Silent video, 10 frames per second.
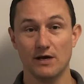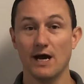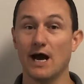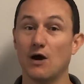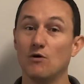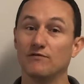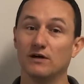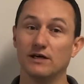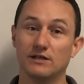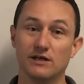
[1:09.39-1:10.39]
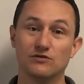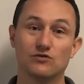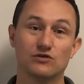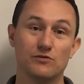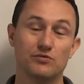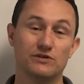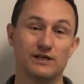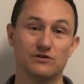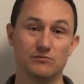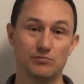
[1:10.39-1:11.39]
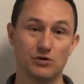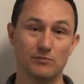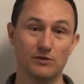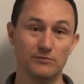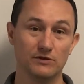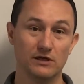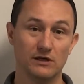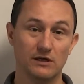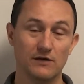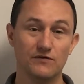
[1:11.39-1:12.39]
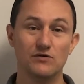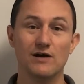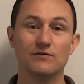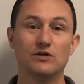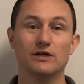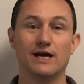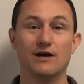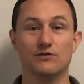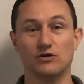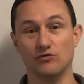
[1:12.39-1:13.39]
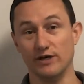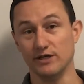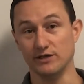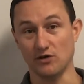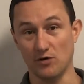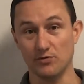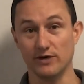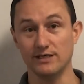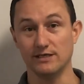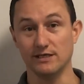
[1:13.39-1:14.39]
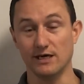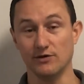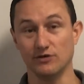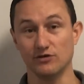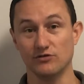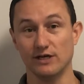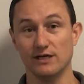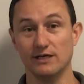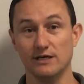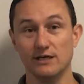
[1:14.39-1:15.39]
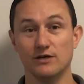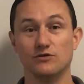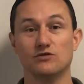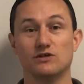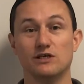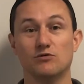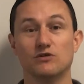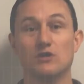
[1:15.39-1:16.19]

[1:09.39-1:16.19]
However, it does also present some problems. If you have a look at how the grid is operating now in Australia, you'll see what's